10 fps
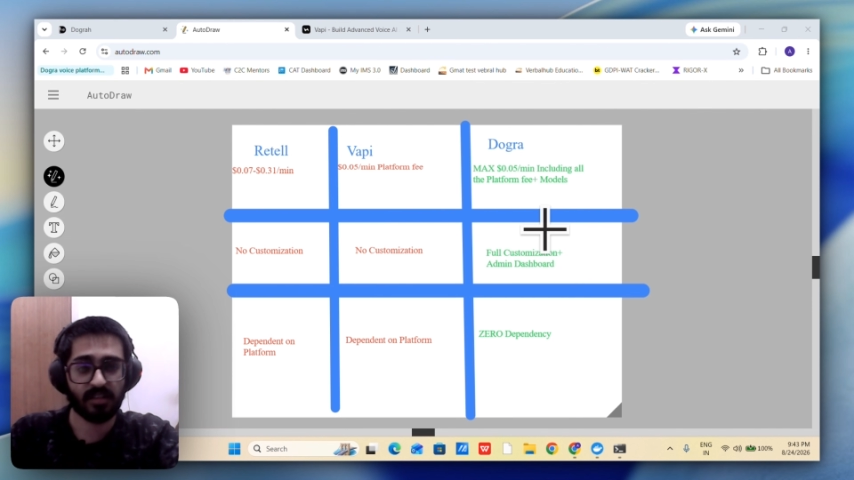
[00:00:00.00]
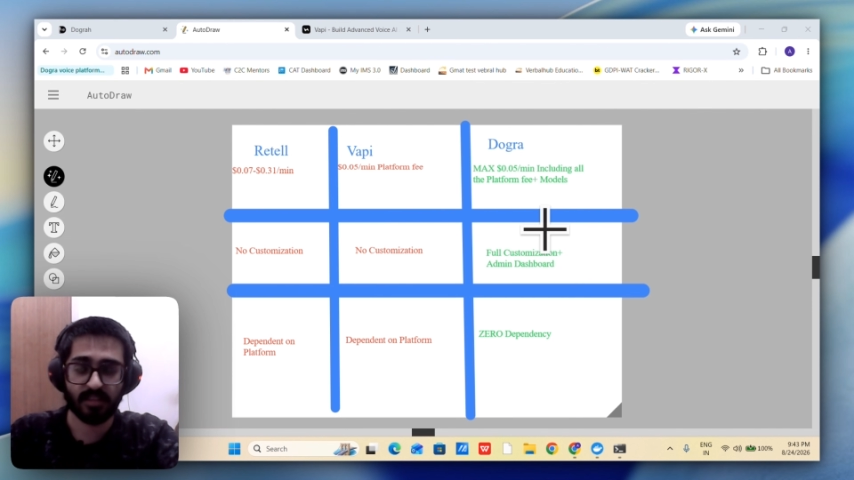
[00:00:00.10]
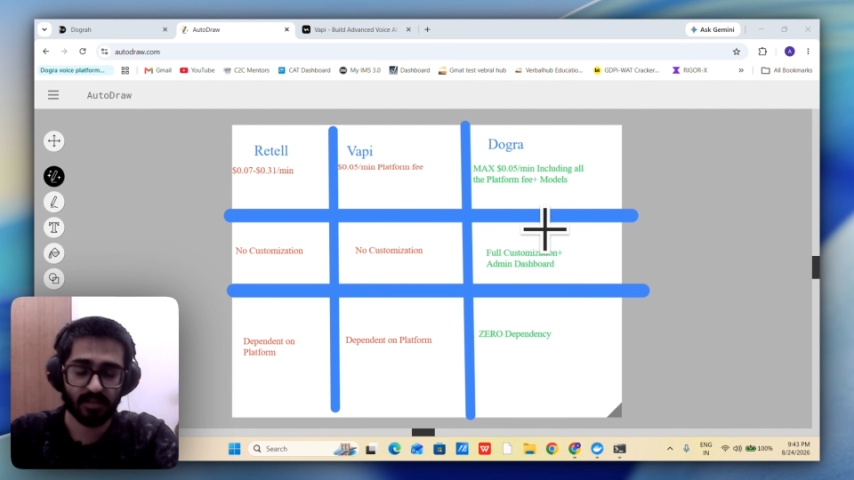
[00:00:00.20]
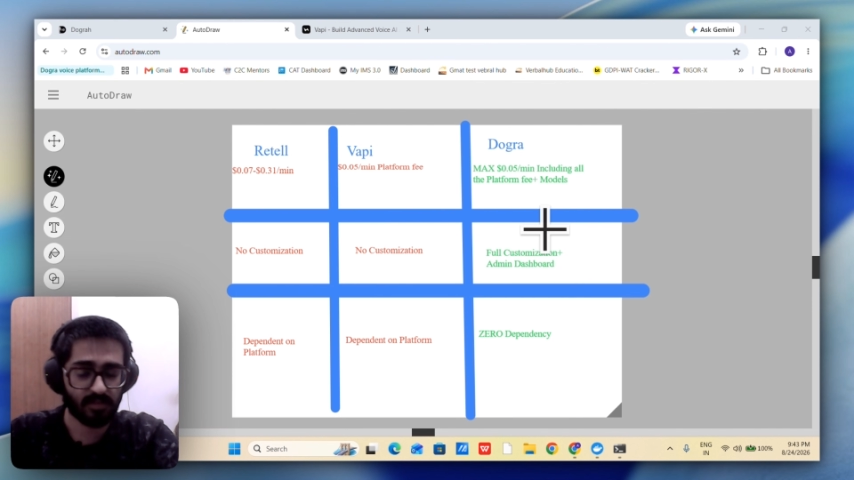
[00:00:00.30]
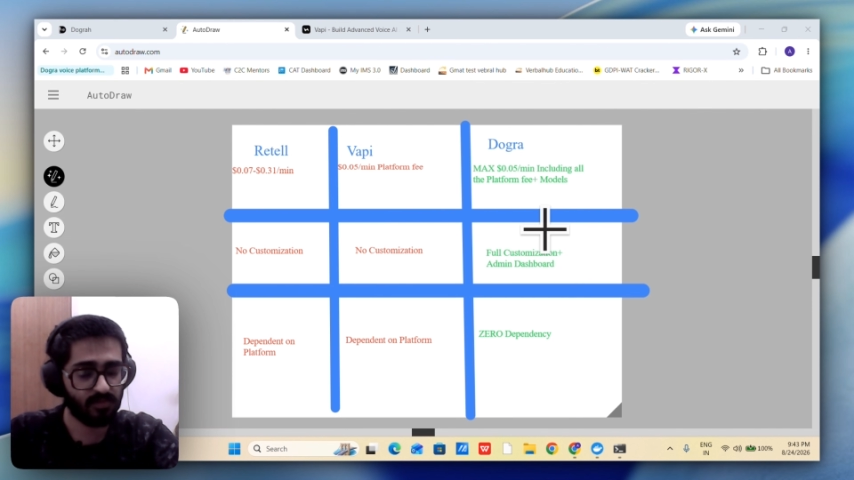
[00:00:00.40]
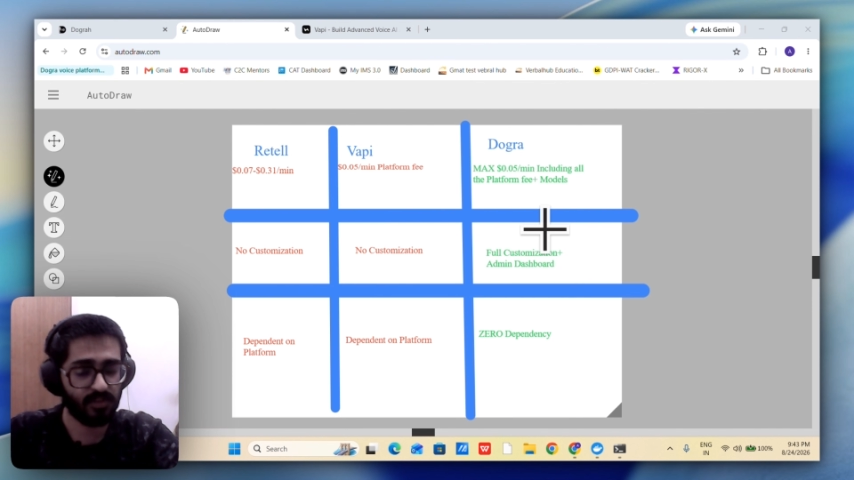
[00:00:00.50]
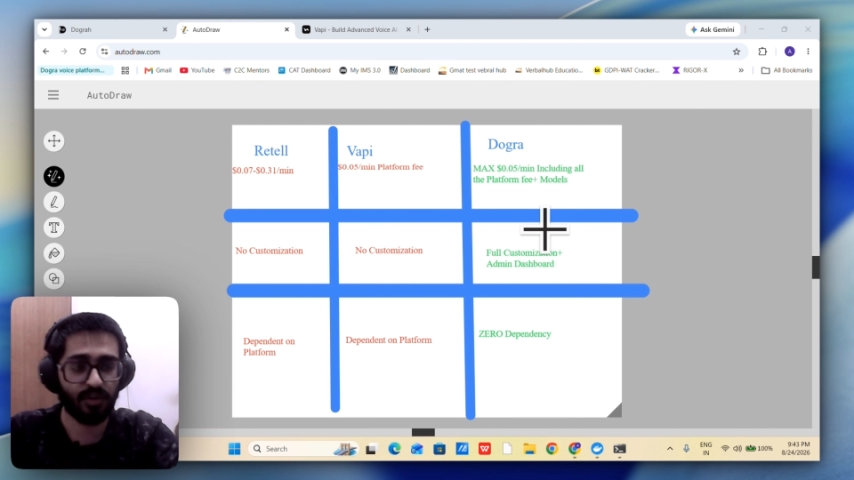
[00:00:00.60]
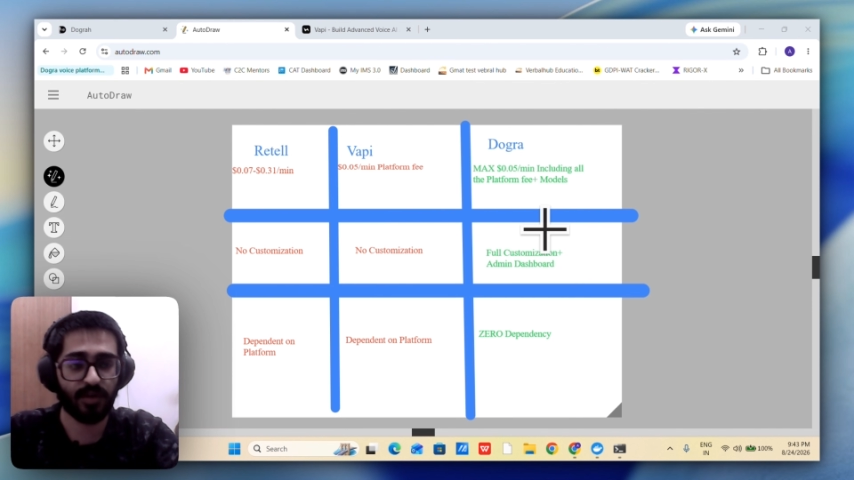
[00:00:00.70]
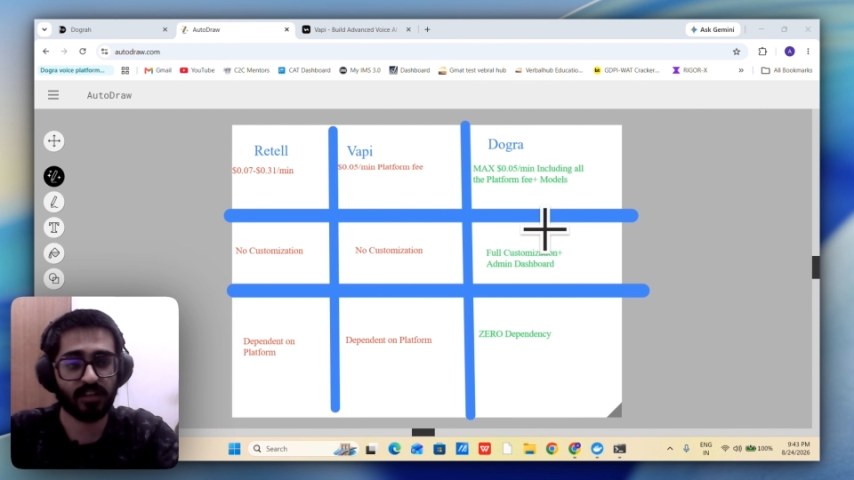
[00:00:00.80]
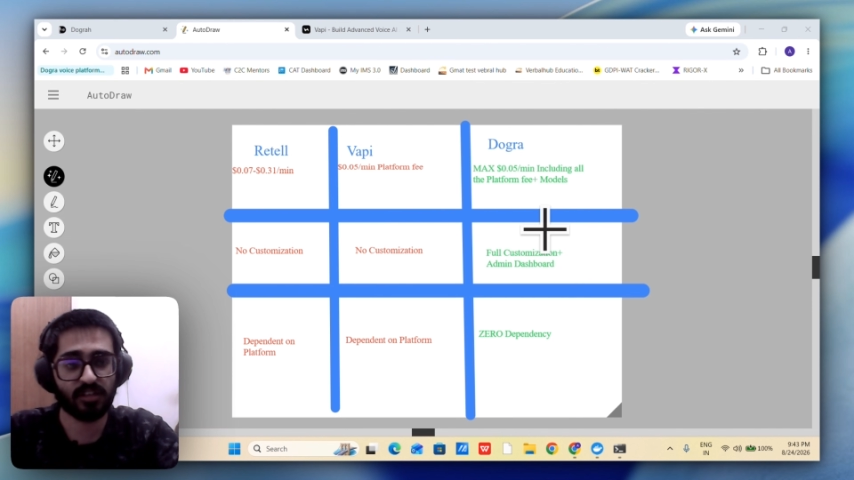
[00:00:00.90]
in the
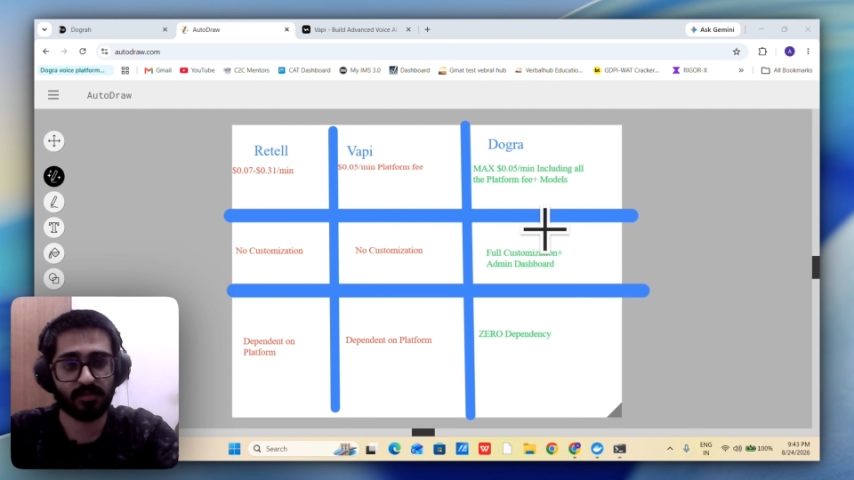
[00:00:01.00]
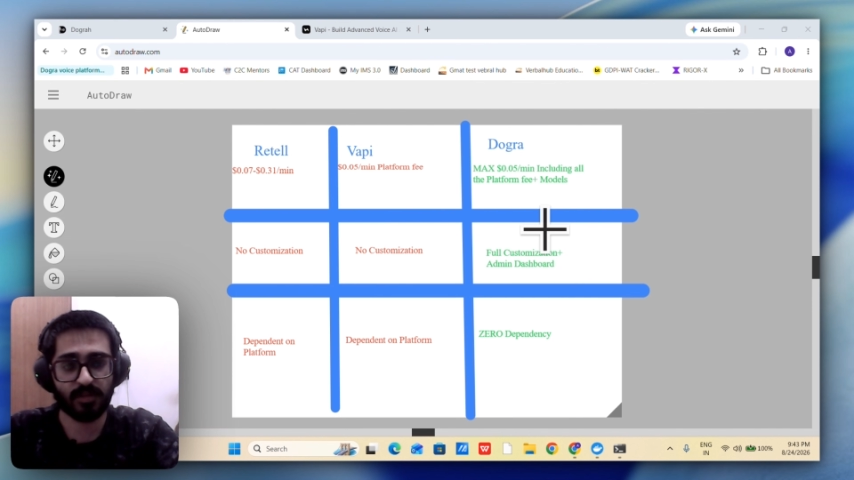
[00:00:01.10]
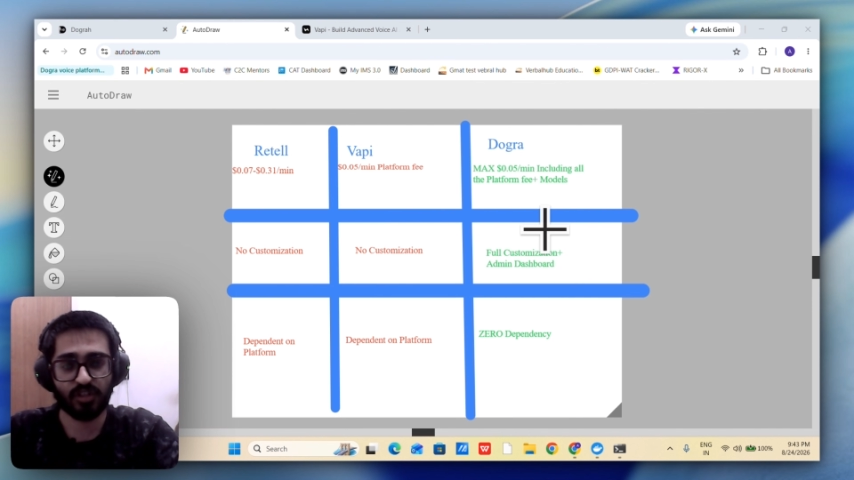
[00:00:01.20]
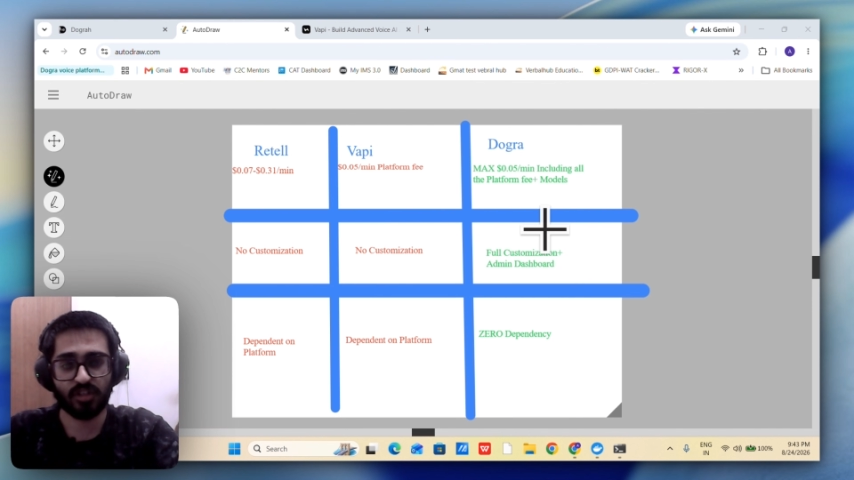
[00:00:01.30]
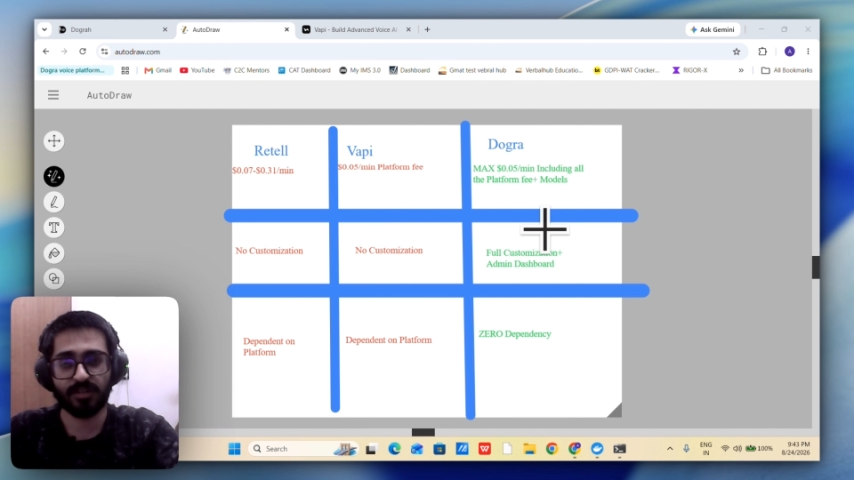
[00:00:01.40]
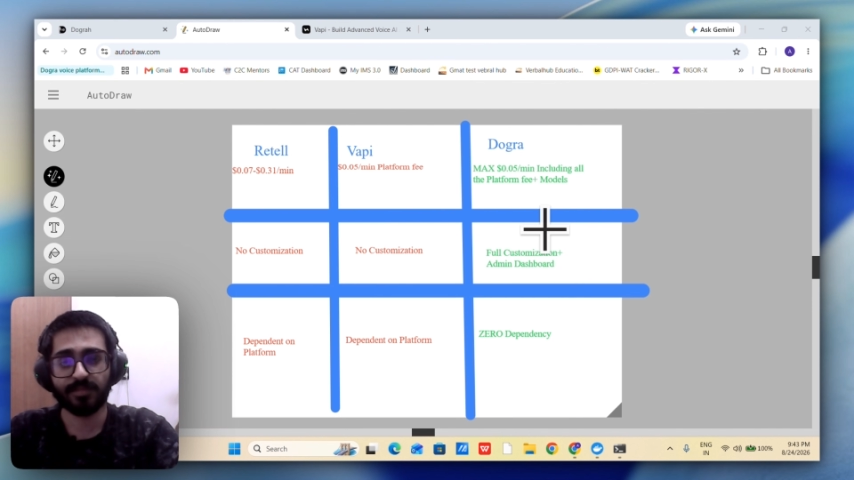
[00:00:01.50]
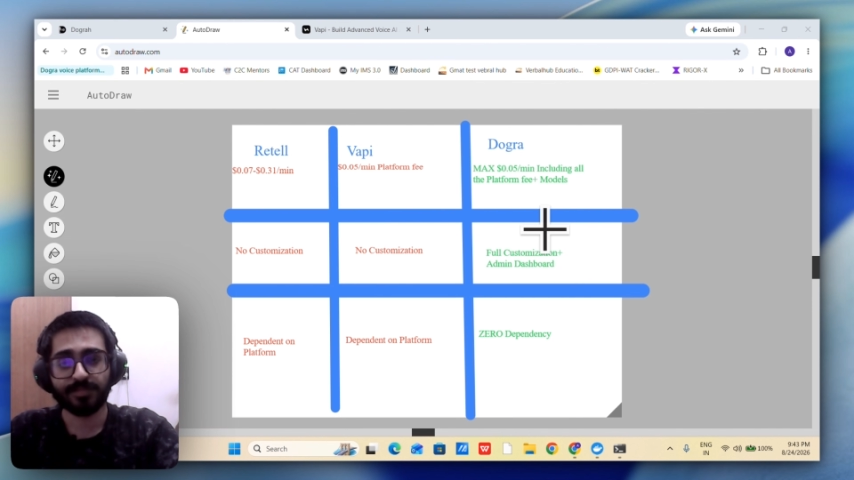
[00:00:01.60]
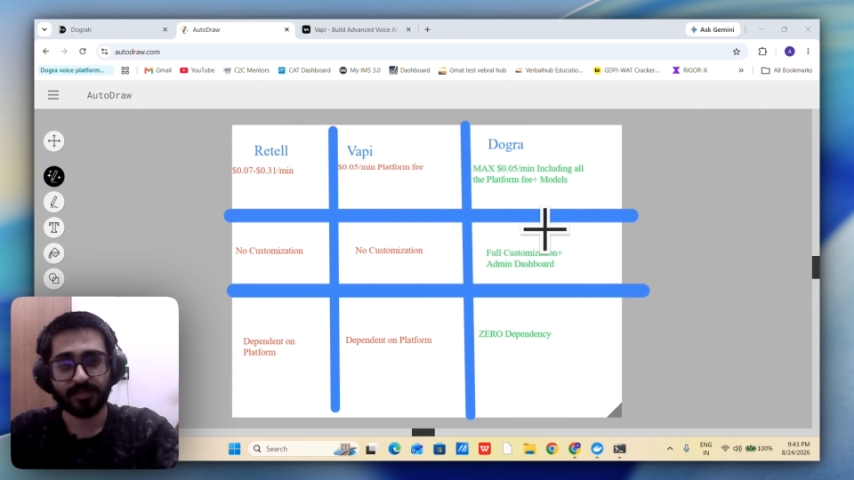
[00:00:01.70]
video I just mentioned.